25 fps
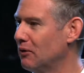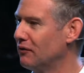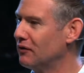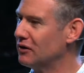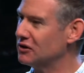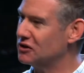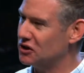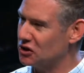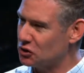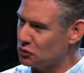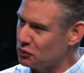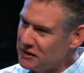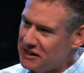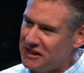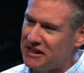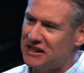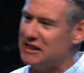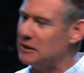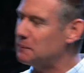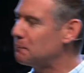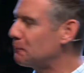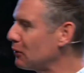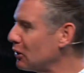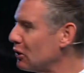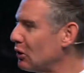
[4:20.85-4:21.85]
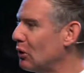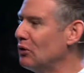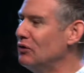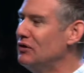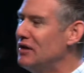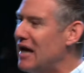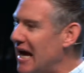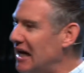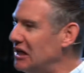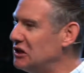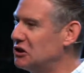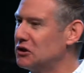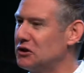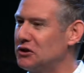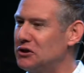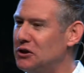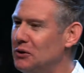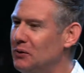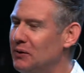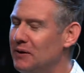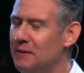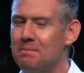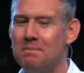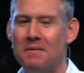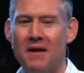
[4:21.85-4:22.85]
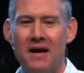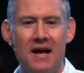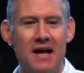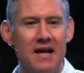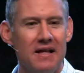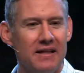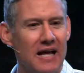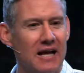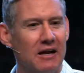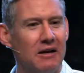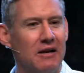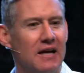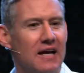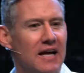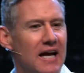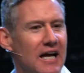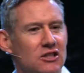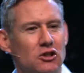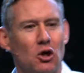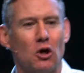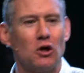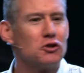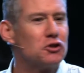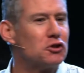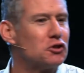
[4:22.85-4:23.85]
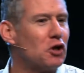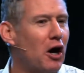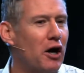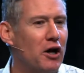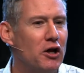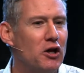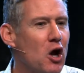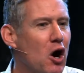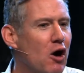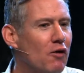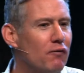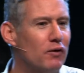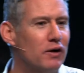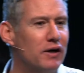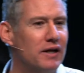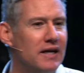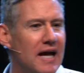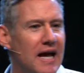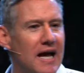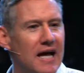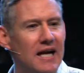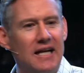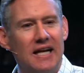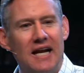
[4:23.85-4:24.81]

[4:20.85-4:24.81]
And there's this reciprocal nature to it that it's all starting over again.